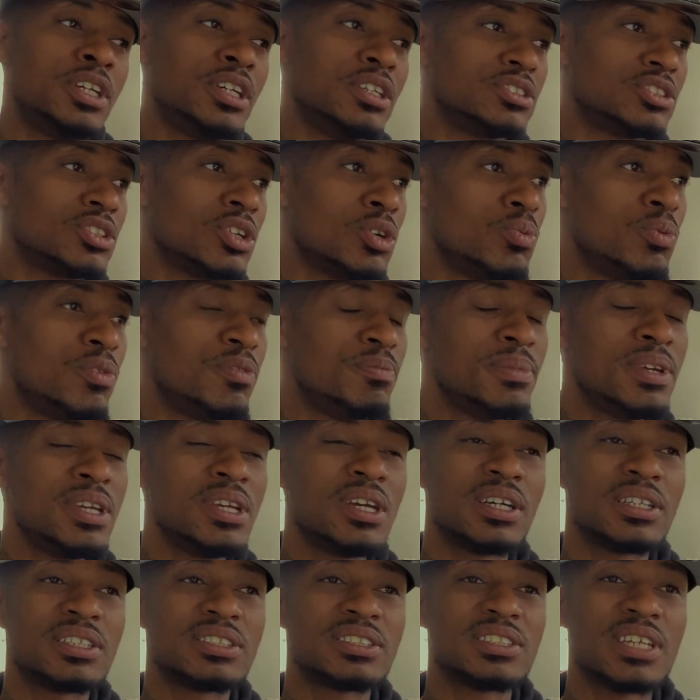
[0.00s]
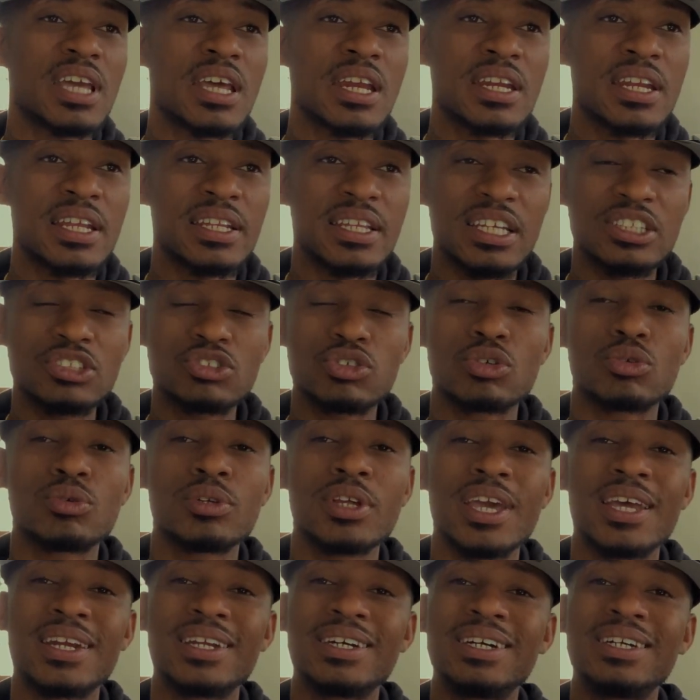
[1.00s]
So with me understanding that truck only
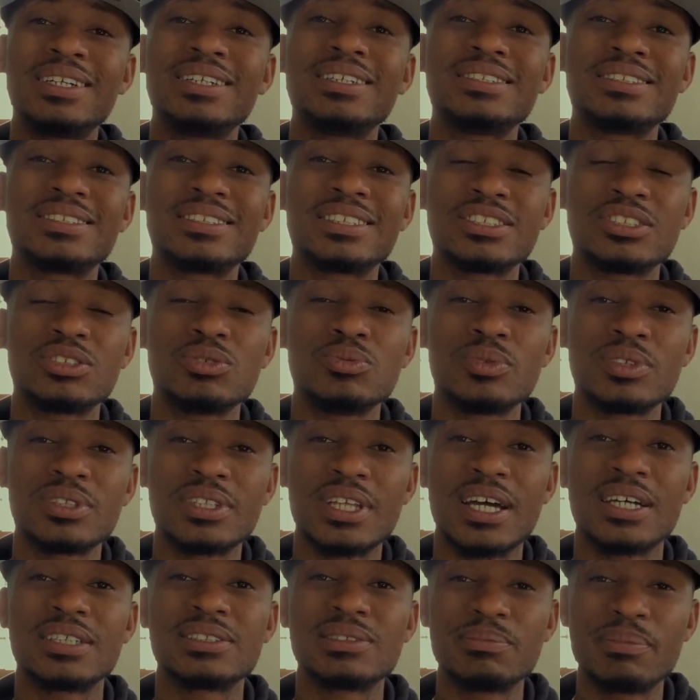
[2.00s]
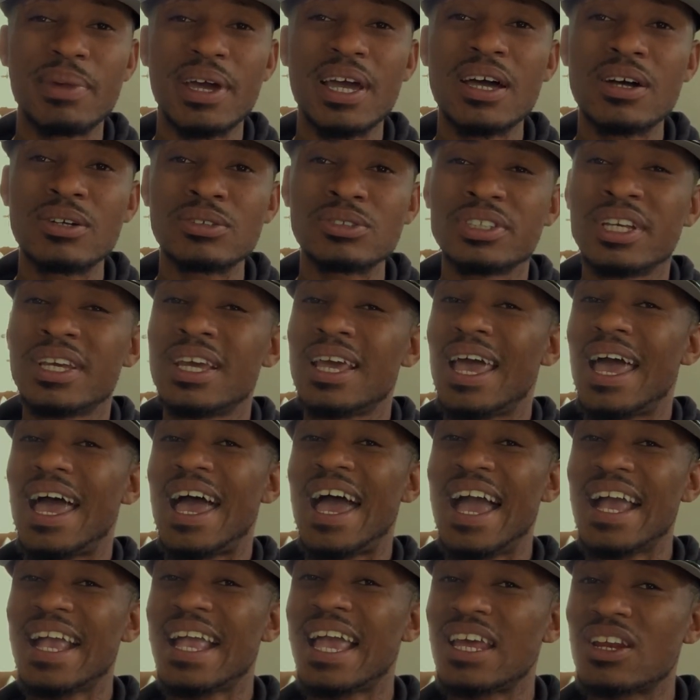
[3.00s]
had 161,000 miles,
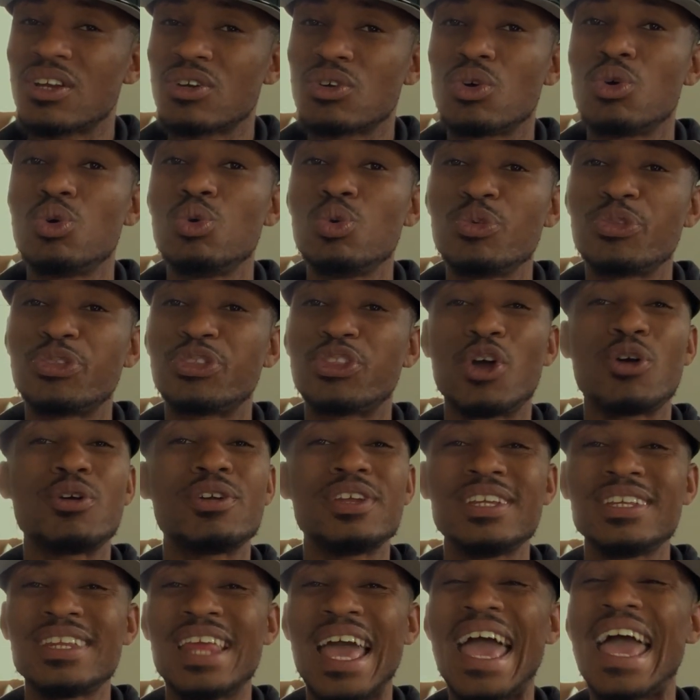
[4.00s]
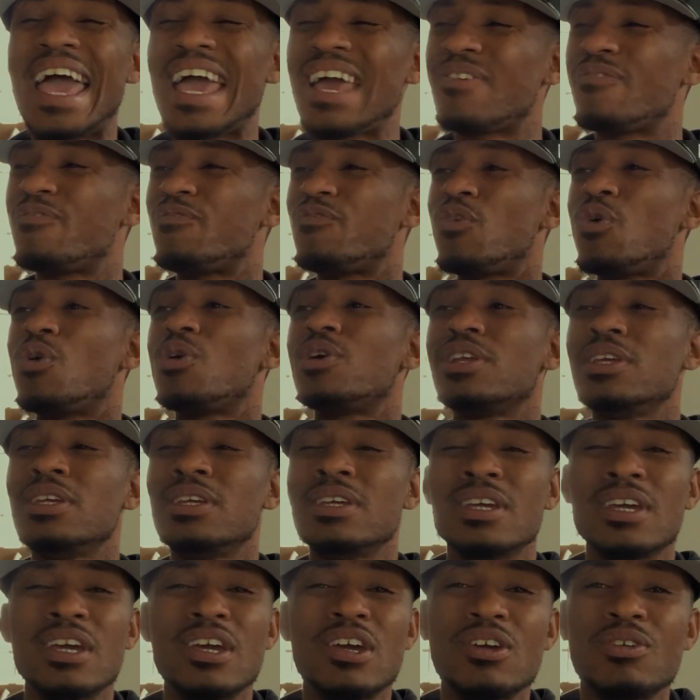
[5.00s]
I got a cool 39,
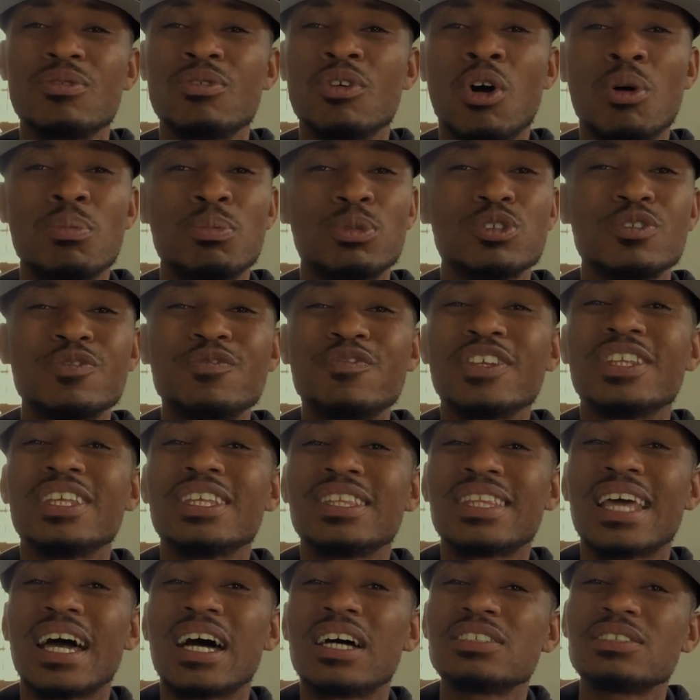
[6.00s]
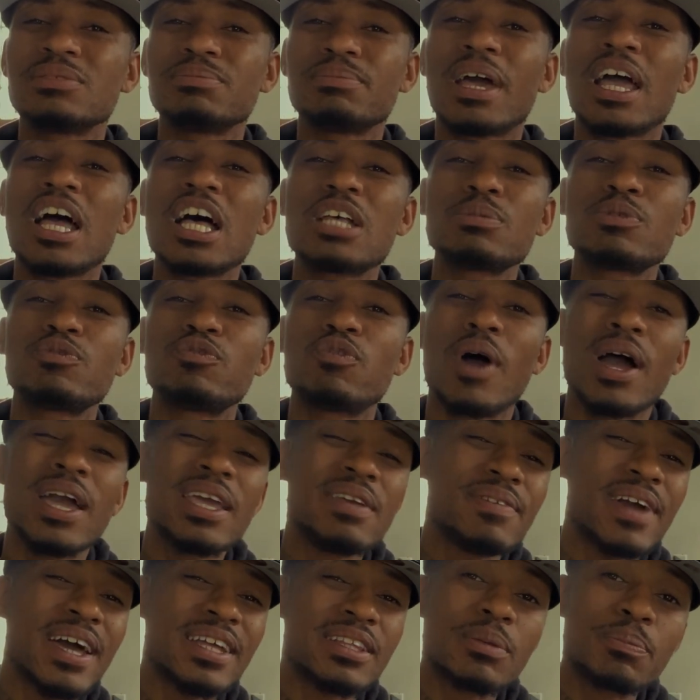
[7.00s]
40, almost 50,000 miles before I
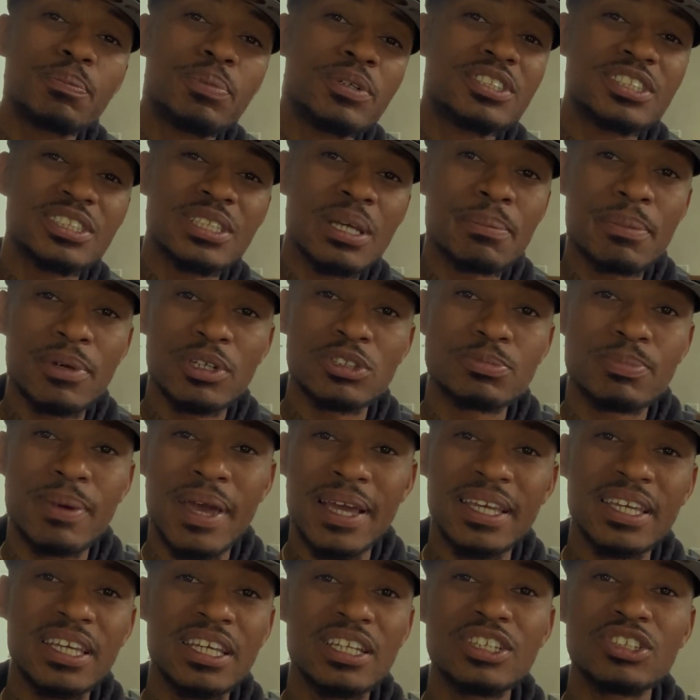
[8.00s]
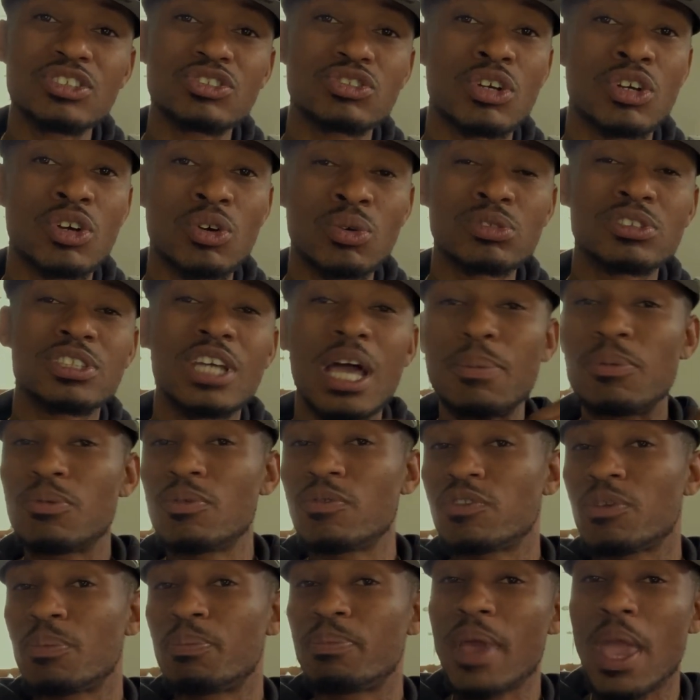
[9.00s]
even have to put something else back in this truck on top
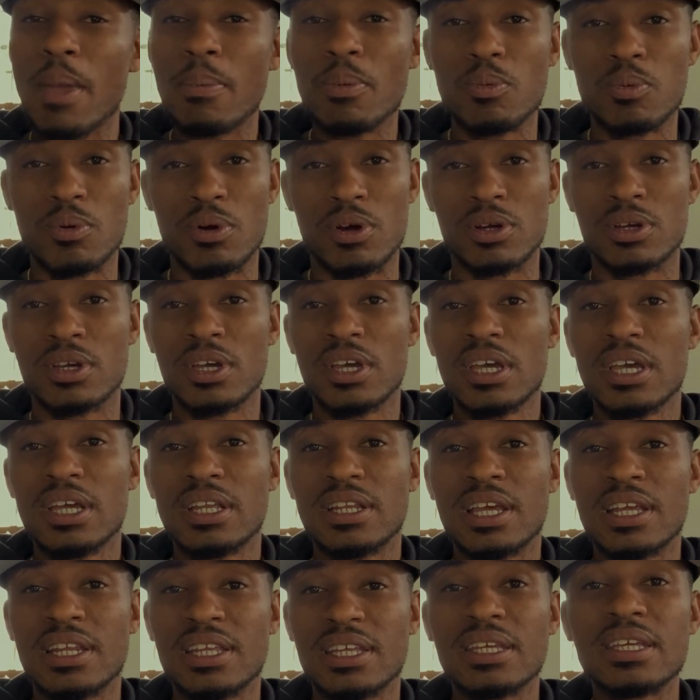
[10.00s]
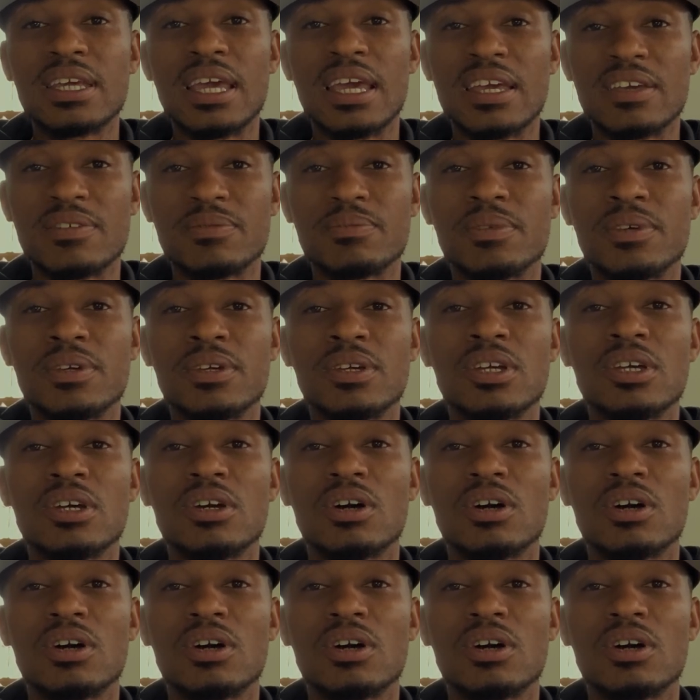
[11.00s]
of the paperwork that he gave me.